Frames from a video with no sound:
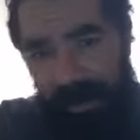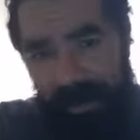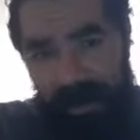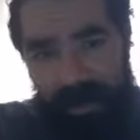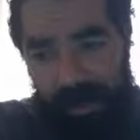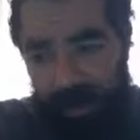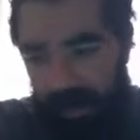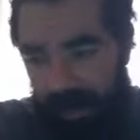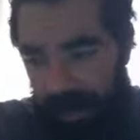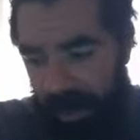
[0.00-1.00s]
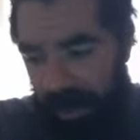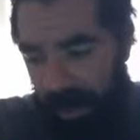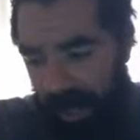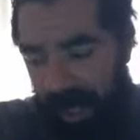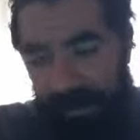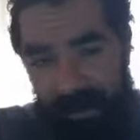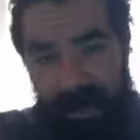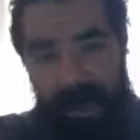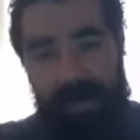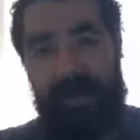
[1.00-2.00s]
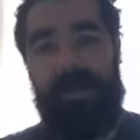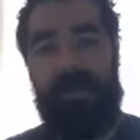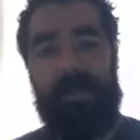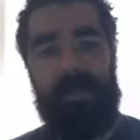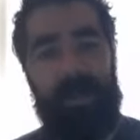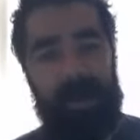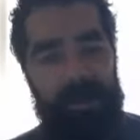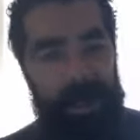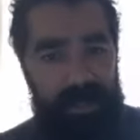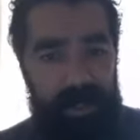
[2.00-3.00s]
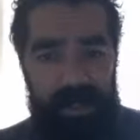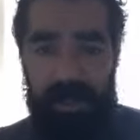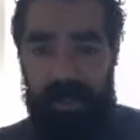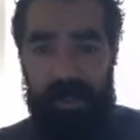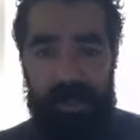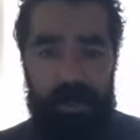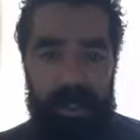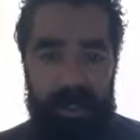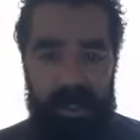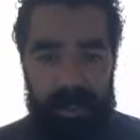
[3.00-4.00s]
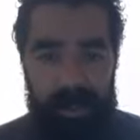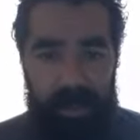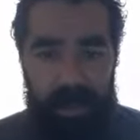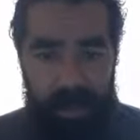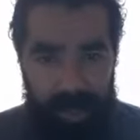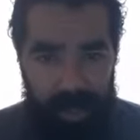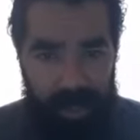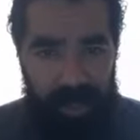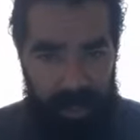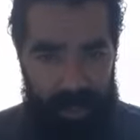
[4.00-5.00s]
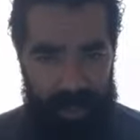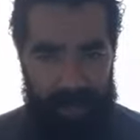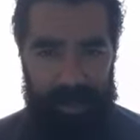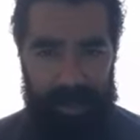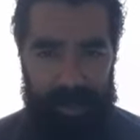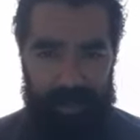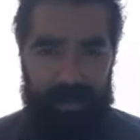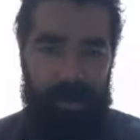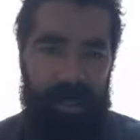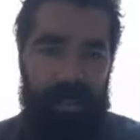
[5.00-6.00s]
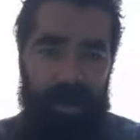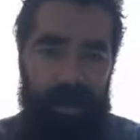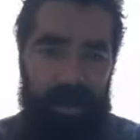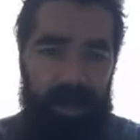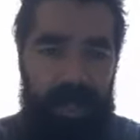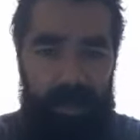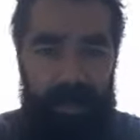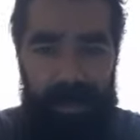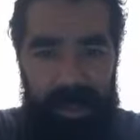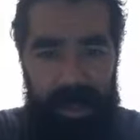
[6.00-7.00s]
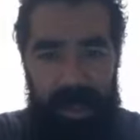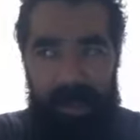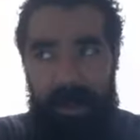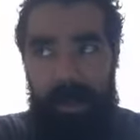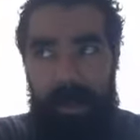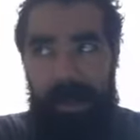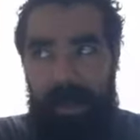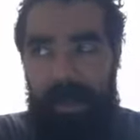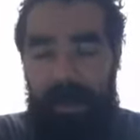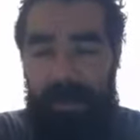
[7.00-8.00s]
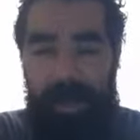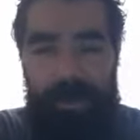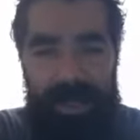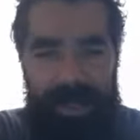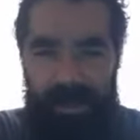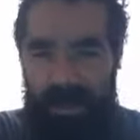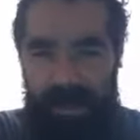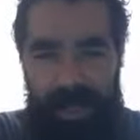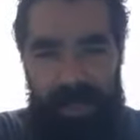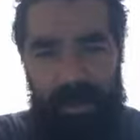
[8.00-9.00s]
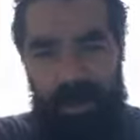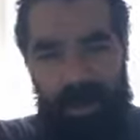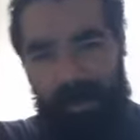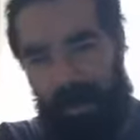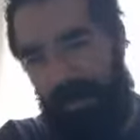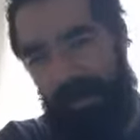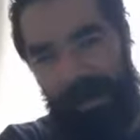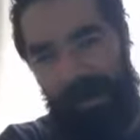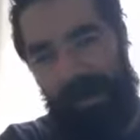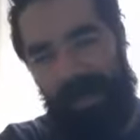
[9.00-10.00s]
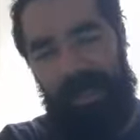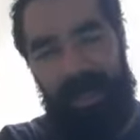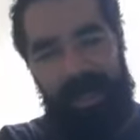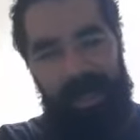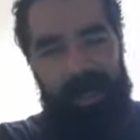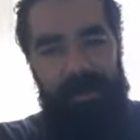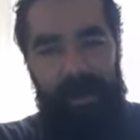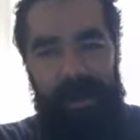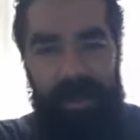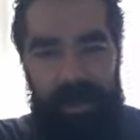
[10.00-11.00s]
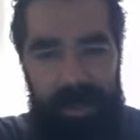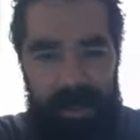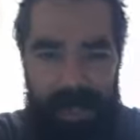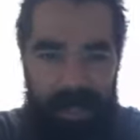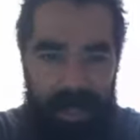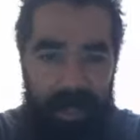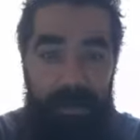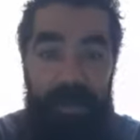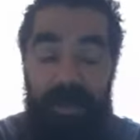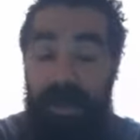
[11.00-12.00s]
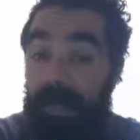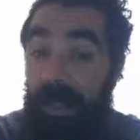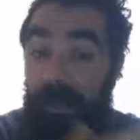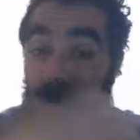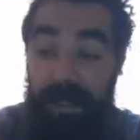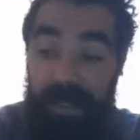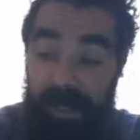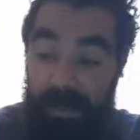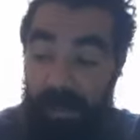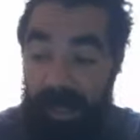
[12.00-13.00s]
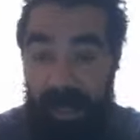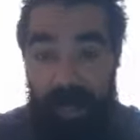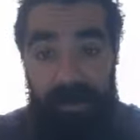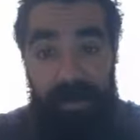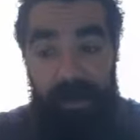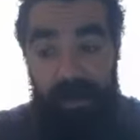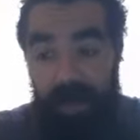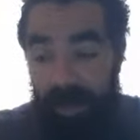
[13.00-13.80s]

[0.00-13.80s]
they're a little bit too. After I was in New York five six years doing the business and everything, I could like commiserate with clients when they're like, they would tell me, yeah, the doorman get all up in my business. I'm like, yeah, you gotta fucking, you gotta let them know what type of relationship you want to have with them,